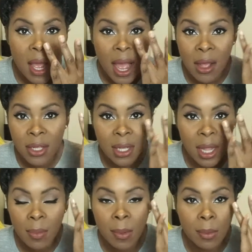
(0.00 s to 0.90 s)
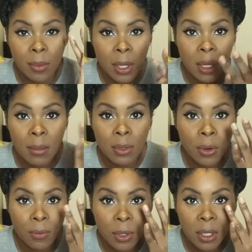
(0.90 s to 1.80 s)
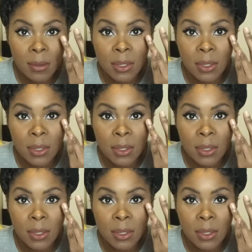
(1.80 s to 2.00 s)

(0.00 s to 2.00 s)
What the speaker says: I'll see a lot of people rub, don't rub,